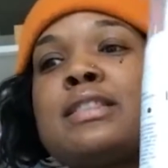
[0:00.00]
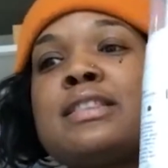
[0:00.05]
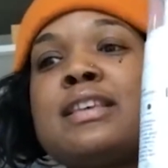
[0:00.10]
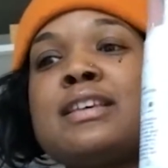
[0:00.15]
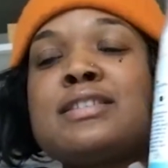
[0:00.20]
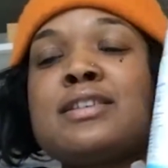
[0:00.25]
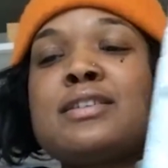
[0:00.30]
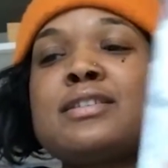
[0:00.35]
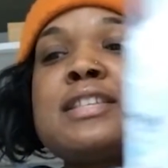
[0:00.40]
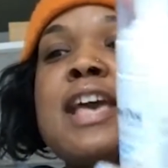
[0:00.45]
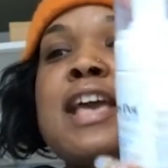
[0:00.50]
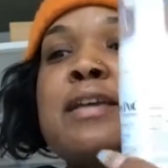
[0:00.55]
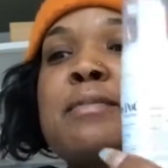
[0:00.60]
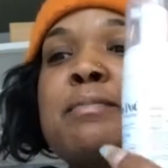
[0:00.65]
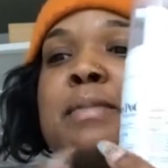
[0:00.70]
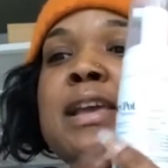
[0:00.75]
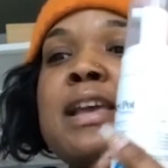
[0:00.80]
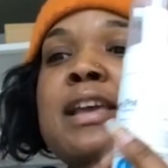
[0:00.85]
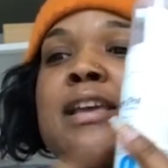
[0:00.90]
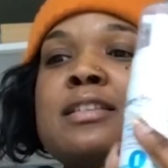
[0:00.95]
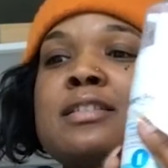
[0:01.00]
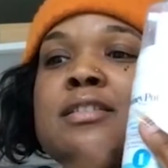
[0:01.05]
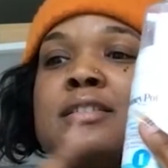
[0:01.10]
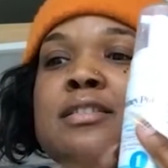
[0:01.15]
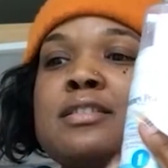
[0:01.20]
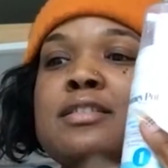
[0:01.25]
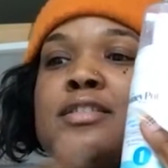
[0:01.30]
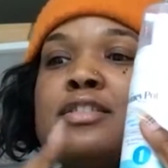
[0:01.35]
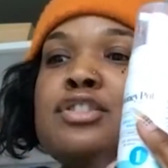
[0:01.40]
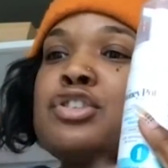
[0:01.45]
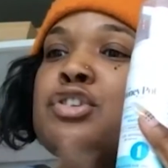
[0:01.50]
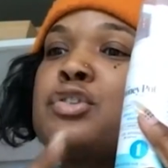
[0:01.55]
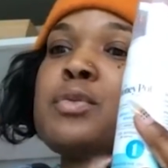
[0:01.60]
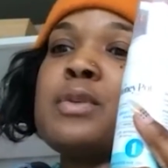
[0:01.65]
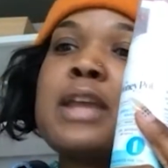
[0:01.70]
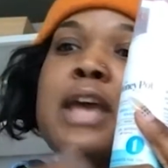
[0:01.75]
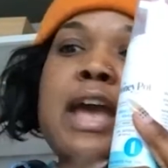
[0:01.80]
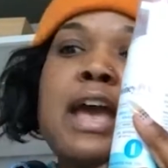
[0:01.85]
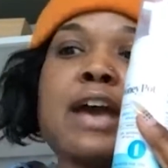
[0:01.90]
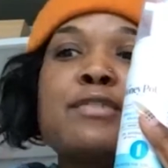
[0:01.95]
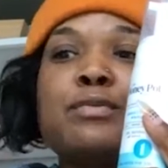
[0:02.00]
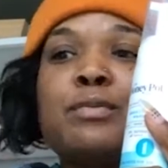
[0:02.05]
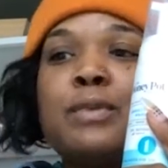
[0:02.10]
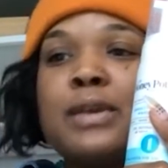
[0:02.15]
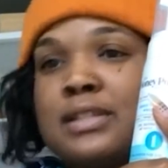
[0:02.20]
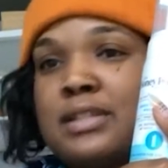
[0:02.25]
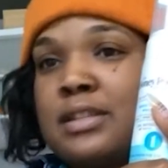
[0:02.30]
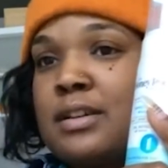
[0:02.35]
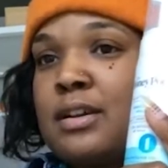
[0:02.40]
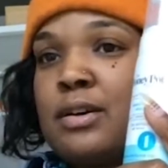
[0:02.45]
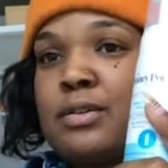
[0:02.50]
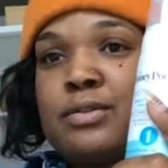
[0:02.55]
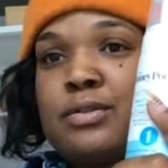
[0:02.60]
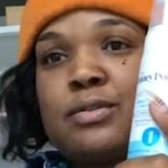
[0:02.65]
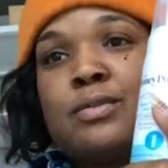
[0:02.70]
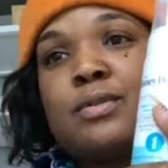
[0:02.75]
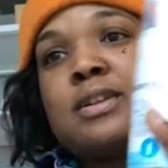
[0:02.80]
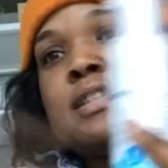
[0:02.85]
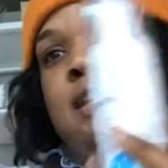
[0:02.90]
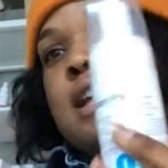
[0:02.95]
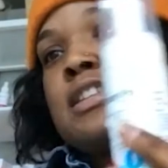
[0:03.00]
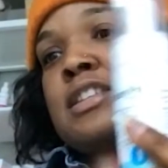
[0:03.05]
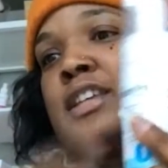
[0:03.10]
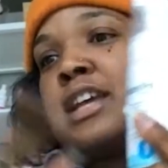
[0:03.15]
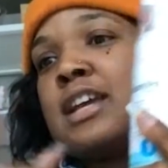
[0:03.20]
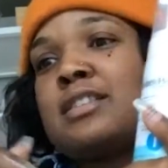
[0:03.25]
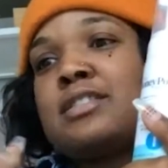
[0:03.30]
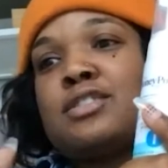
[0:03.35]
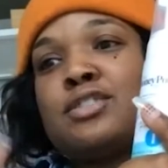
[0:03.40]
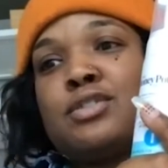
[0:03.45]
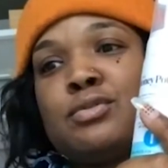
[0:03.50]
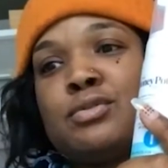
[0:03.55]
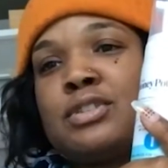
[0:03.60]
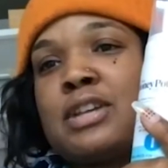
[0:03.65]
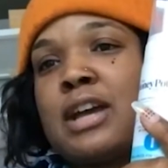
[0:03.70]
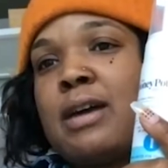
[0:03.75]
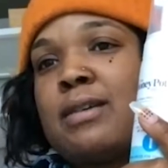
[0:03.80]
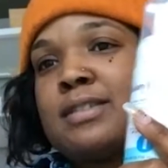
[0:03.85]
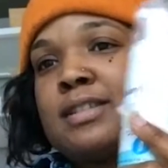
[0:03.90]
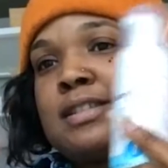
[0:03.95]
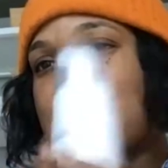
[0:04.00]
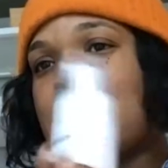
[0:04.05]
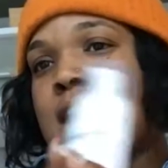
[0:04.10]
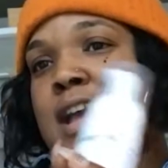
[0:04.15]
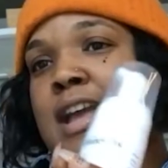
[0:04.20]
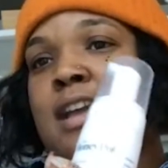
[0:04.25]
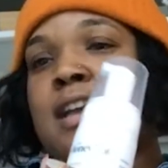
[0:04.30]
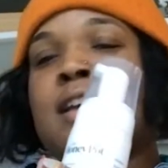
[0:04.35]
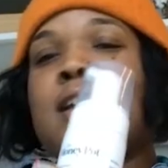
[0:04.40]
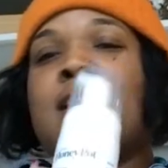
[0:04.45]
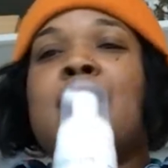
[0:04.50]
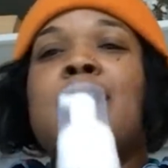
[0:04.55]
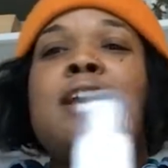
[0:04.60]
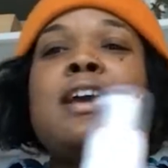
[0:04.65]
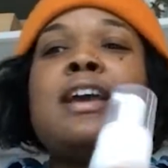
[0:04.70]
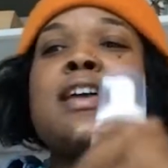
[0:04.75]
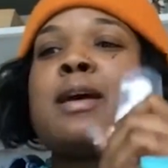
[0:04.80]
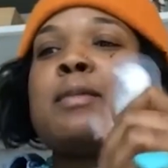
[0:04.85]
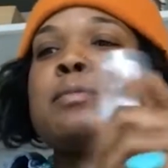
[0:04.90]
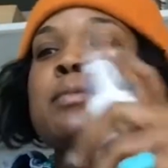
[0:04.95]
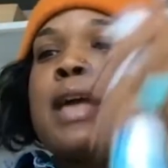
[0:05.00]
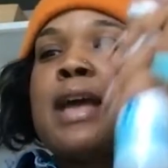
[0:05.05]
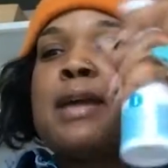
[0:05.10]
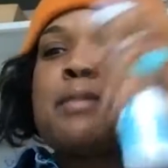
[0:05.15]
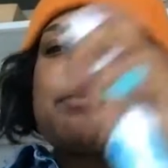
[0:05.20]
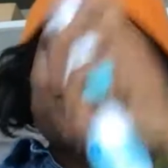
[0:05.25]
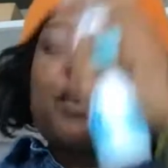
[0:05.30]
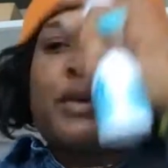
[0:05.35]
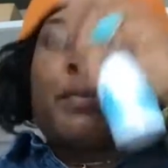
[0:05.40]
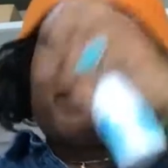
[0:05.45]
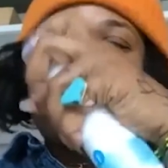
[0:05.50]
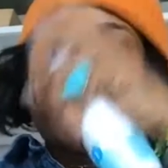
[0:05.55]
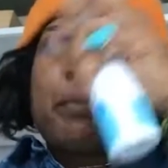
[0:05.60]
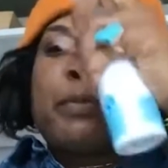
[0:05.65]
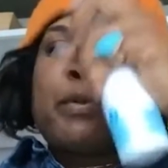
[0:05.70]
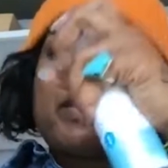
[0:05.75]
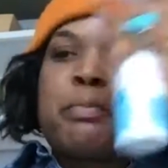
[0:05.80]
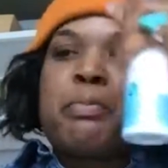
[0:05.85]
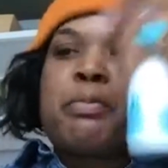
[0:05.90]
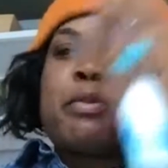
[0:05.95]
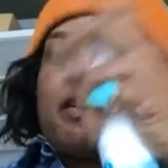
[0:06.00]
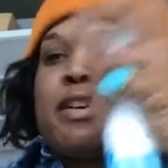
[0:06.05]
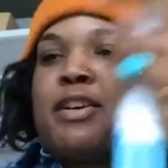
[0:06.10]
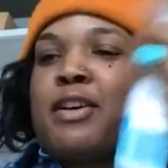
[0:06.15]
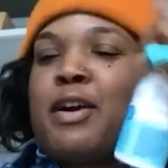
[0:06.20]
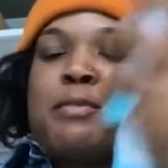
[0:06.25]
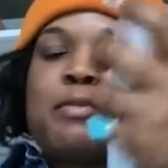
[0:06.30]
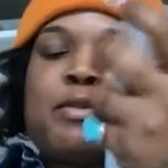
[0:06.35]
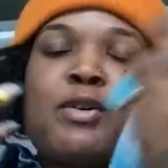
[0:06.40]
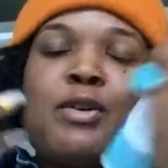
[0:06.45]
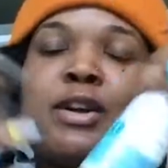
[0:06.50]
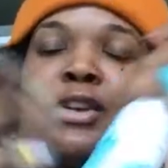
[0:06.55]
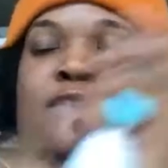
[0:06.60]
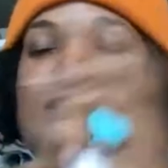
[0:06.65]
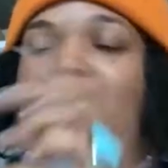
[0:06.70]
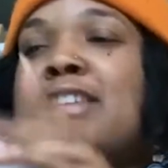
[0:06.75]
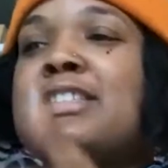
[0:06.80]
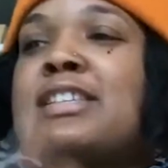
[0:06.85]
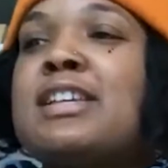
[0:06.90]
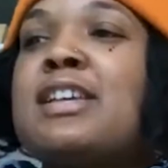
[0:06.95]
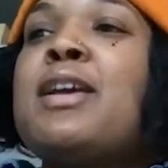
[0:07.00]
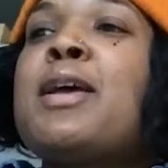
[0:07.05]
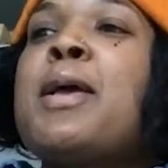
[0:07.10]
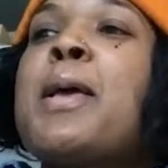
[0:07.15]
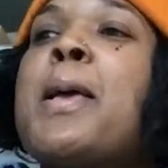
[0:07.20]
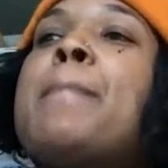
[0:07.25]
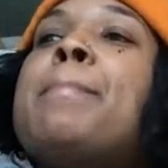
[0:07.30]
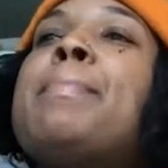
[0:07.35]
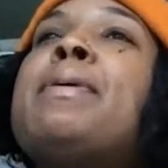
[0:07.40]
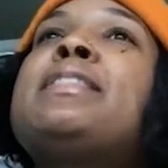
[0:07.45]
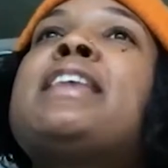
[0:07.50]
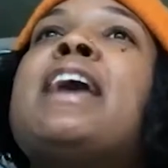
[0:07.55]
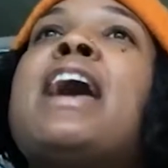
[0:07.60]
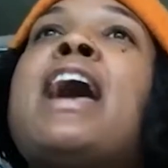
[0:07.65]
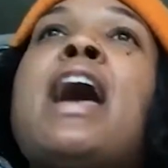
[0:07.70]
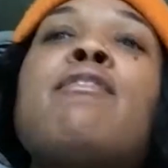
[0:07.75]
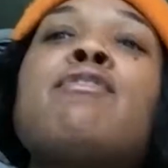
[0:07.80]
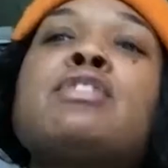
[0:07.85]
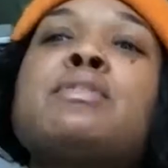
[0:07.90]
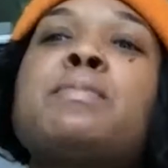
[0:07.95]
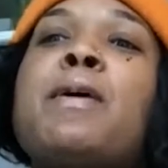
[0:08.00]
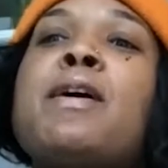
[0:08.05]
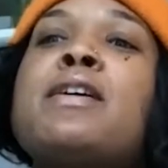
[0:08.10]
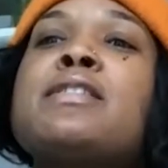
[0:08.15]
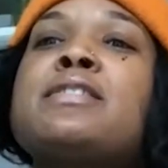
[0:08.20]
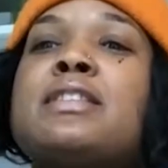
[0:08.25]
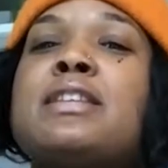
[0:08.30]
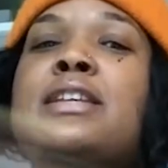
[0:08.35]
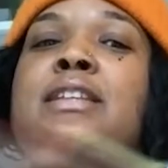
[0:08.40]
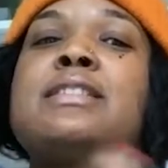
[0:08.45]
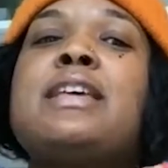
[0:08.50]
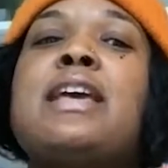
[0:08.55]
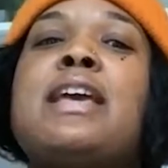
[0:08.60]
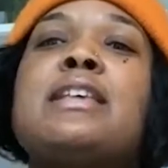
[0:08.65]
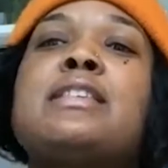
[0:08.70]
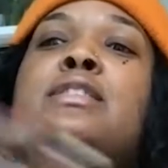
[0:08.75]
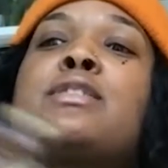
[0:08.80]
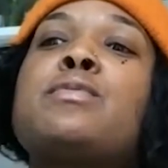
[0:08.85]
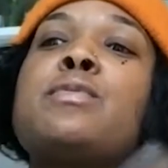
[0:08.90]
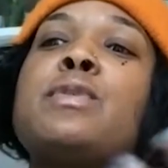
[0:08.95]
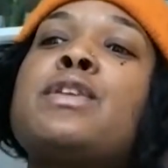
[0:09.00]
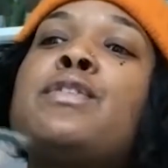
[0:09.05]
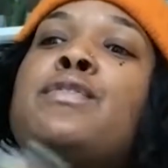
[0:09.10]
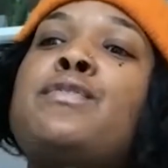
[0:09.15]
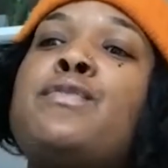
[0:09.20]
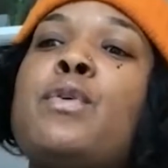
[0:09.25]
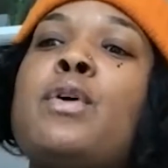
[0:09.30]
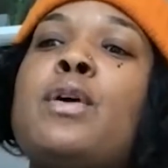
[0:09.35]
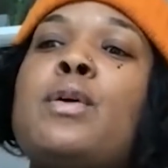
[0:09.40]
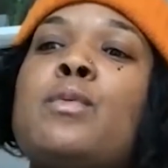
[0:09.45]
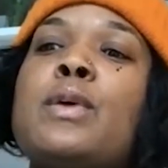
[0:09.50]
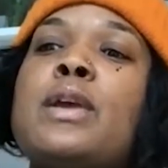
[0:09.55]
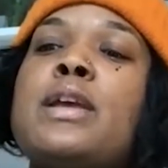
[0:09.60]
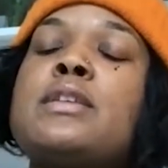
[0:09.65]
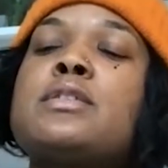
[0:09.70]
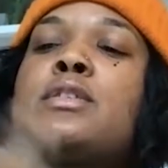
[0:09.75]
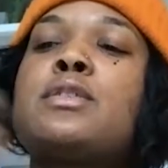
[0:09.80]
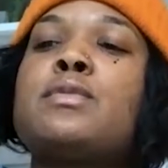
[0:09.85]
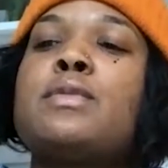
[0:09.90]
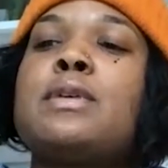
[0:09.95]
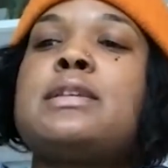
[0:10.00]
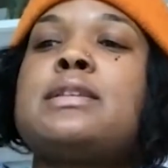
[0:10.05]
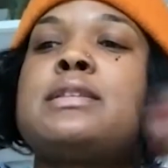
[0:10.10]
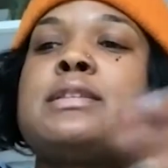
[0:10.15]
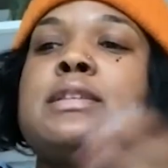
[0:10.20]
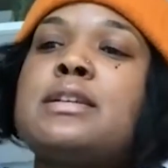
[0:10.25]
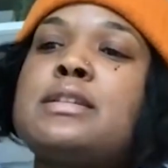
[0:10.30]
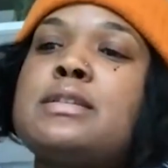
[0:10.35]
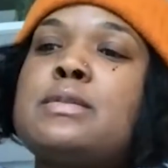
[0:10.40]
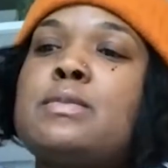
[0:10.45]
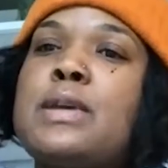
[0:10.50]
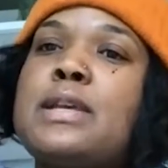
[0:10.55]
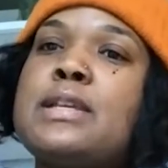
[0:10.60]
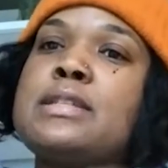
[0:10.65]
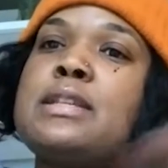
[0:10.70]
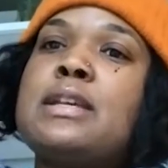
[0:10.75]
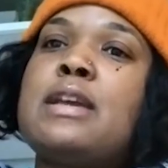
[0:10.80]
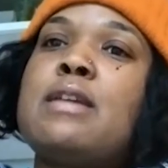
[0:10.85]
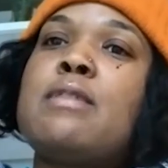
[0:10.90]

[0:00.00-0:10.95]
will take me 2.5 weeks to go through because I take 2 showers a day, and I'm going crazy. But the average person it takes 3 to 4 weeks or 3 to 6 weeks to get rid of,